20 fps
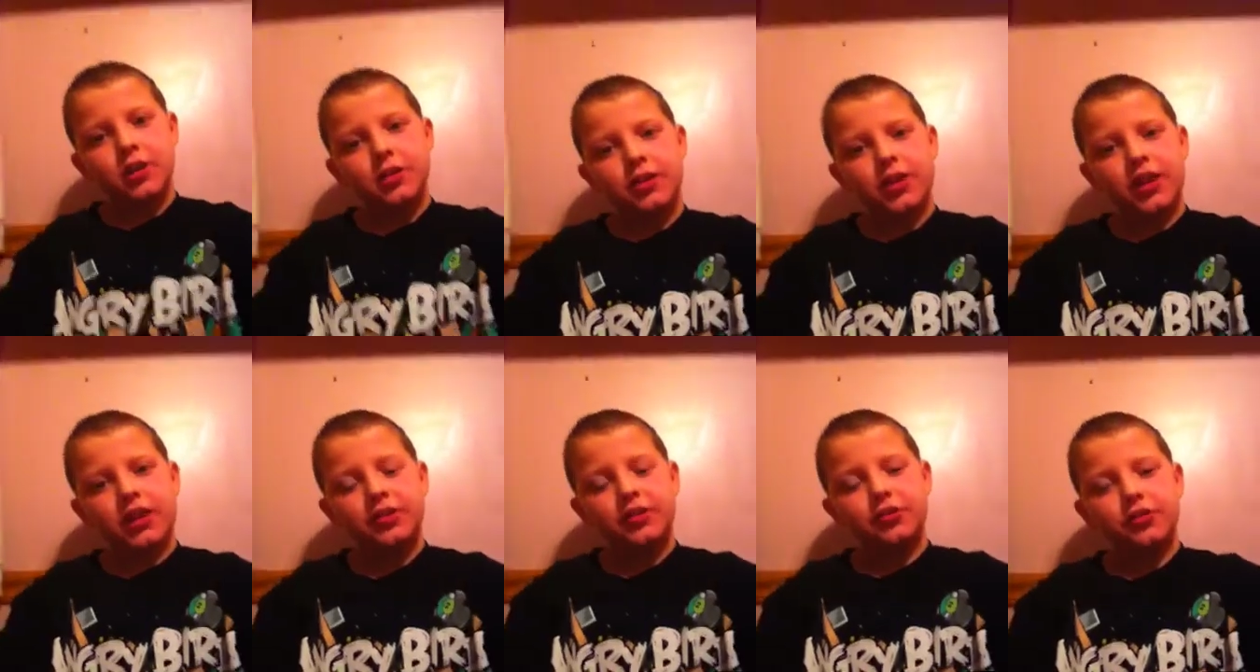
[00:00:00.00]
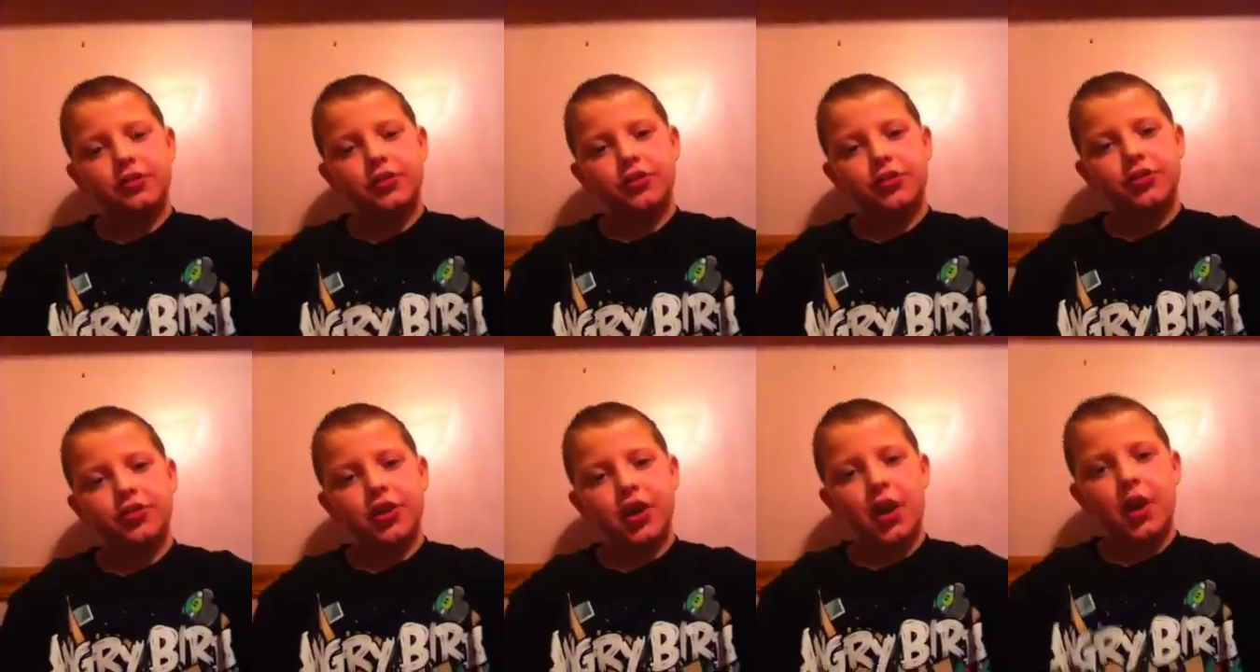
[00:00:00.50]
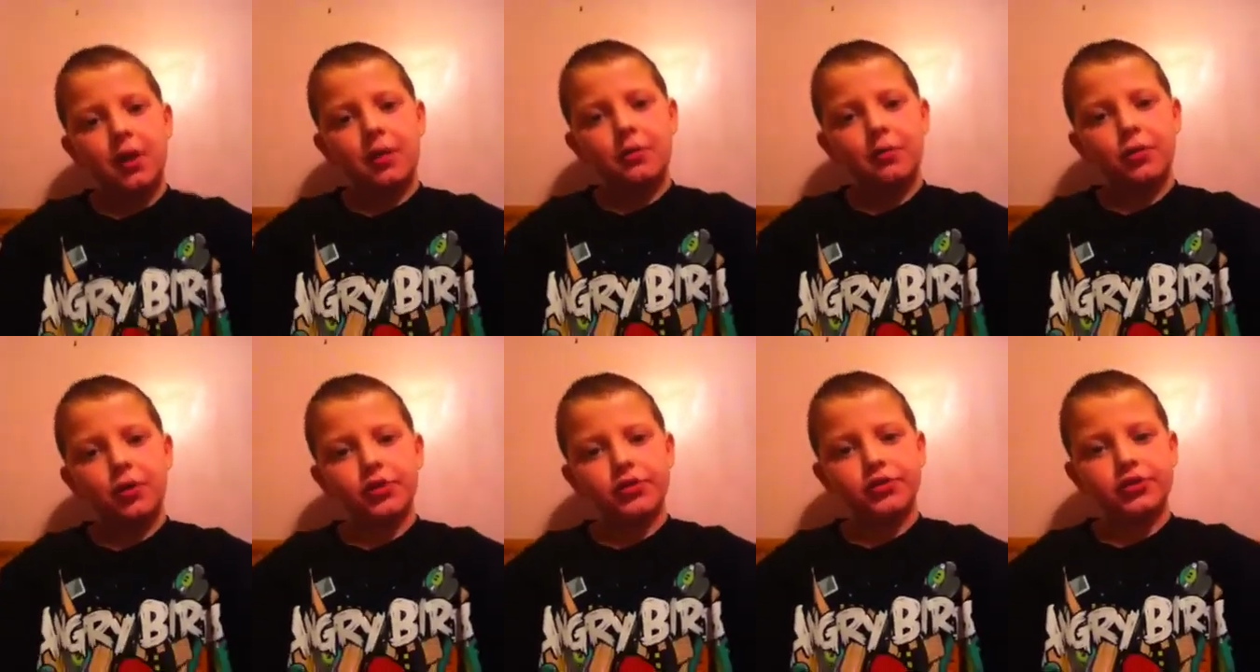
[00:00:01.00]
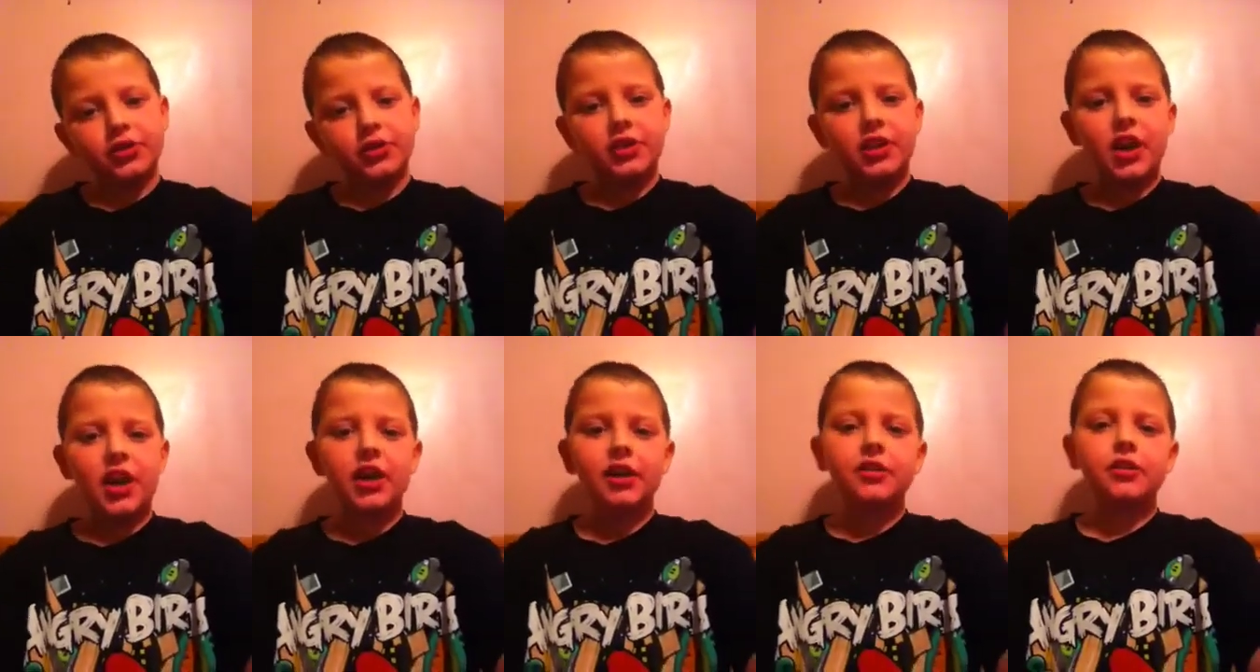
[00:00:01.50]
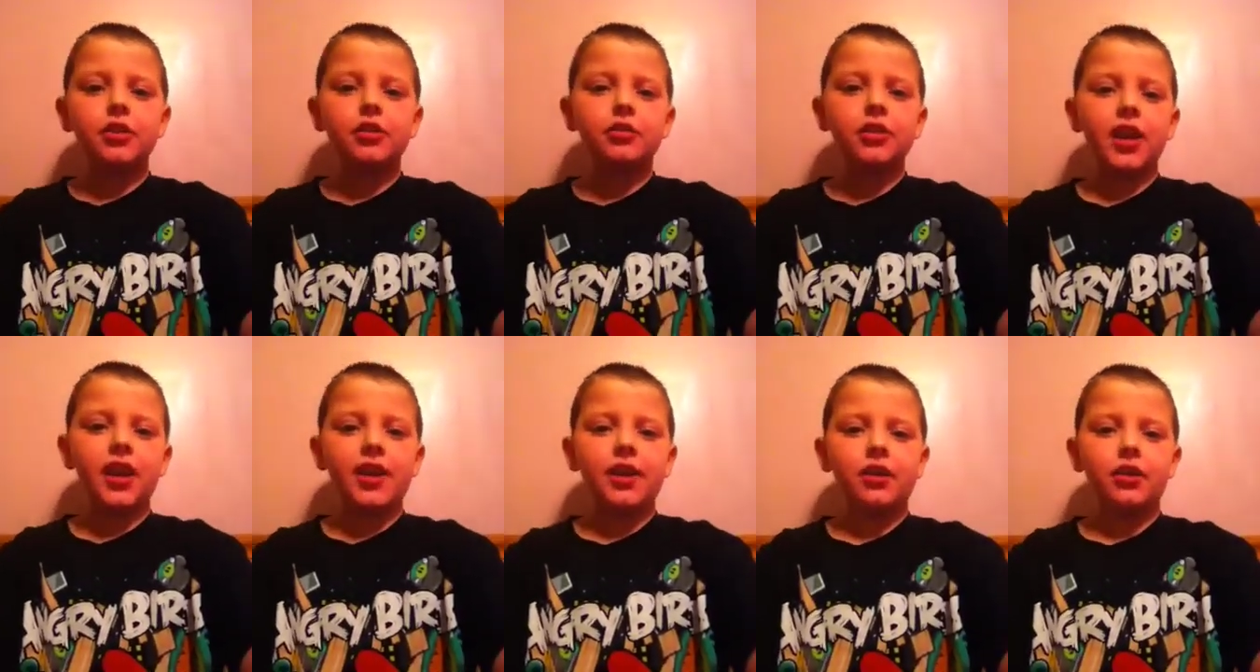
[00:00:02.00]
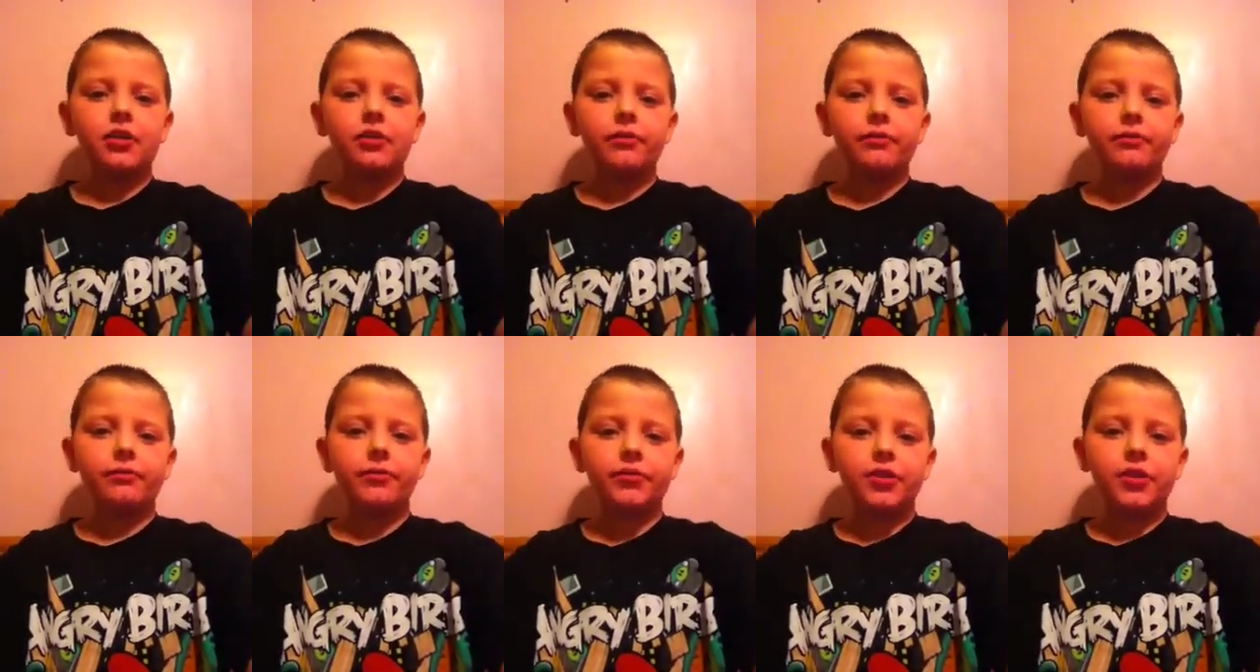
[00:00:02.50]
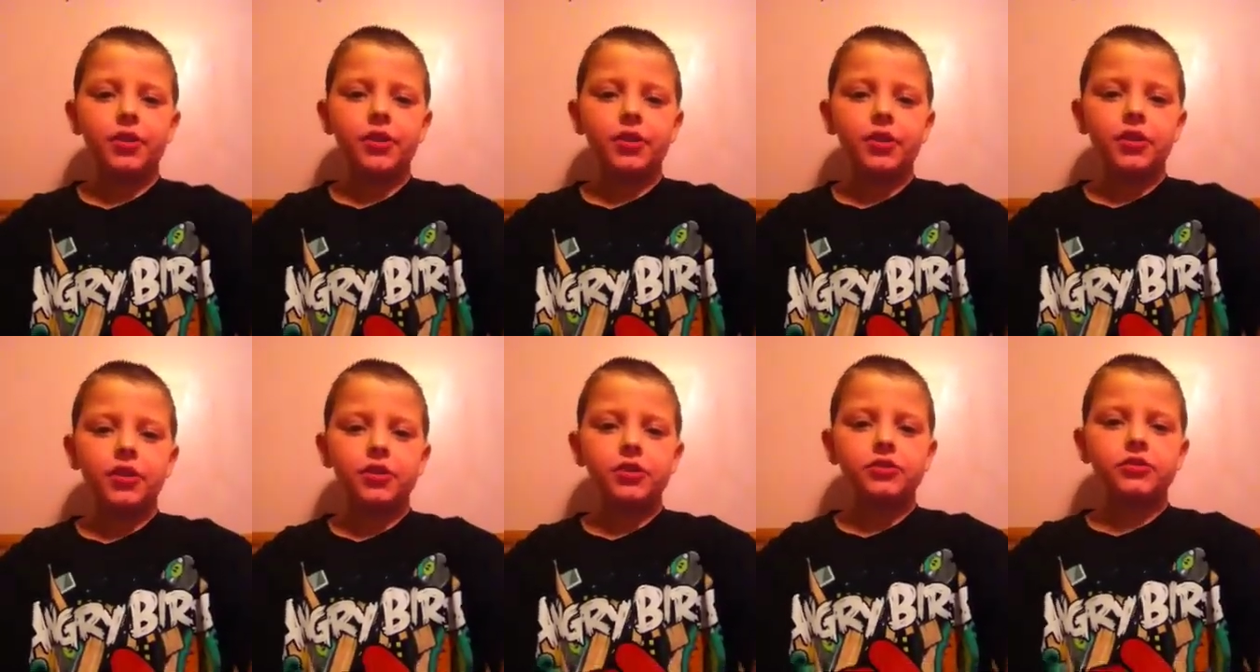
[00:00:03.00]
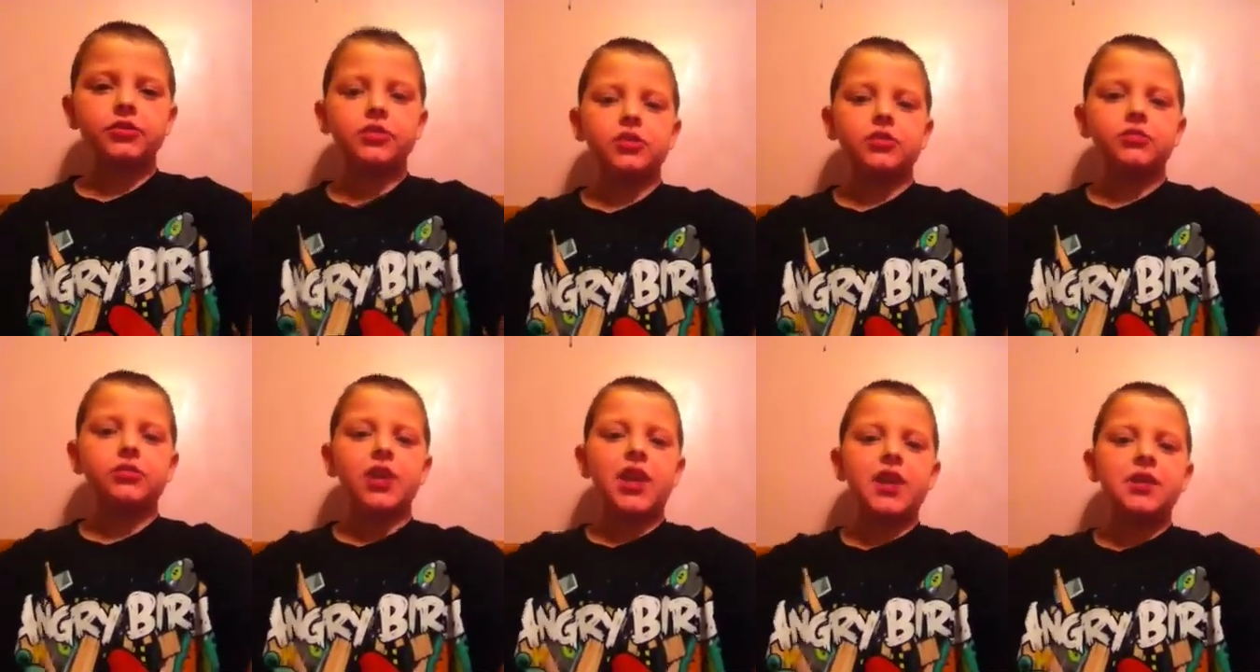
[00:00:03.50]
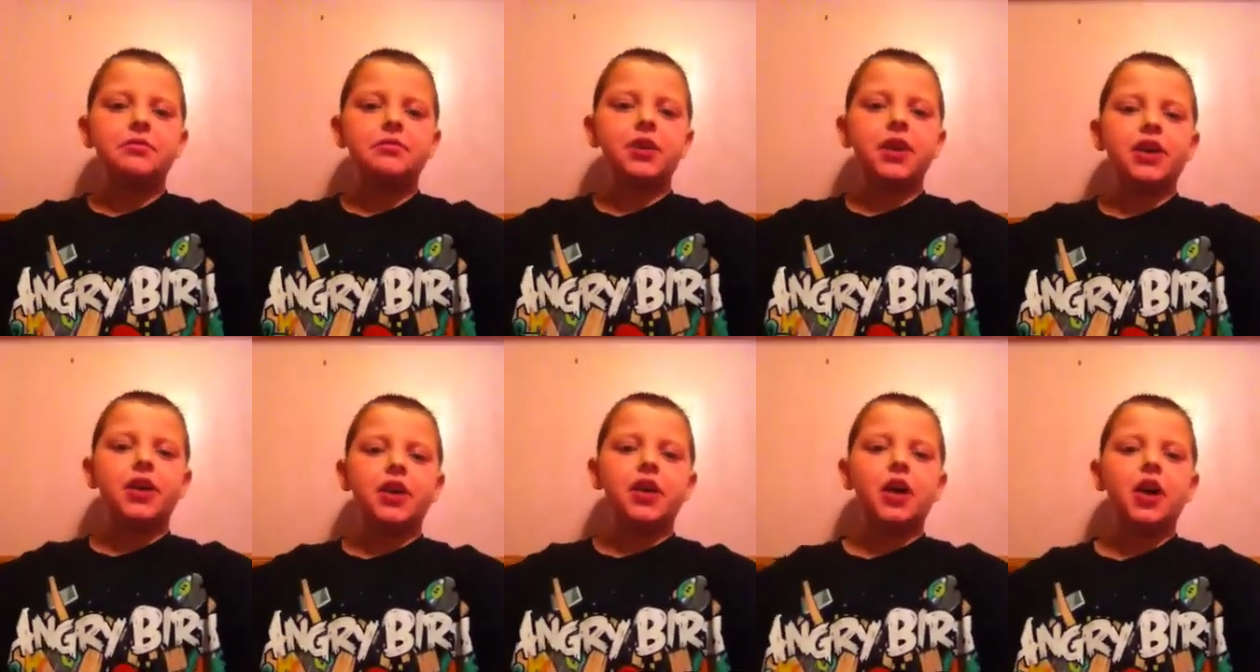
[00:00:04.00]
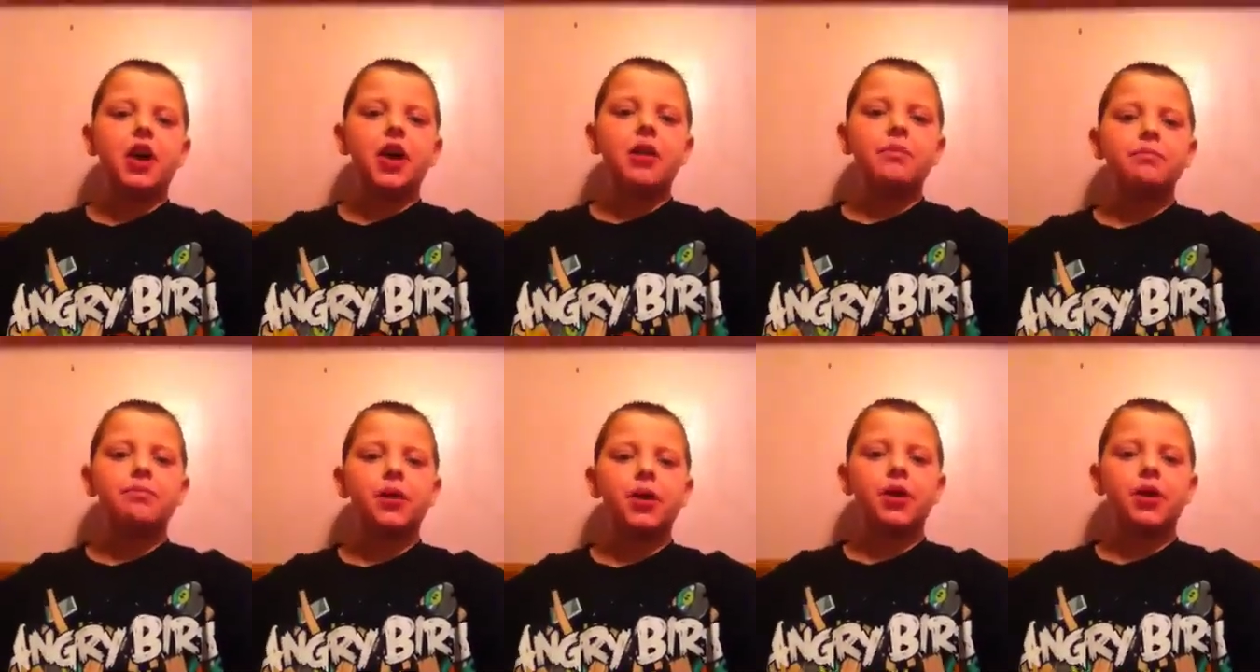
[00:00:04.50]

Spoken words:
They knew their job was to not go down, so they went up.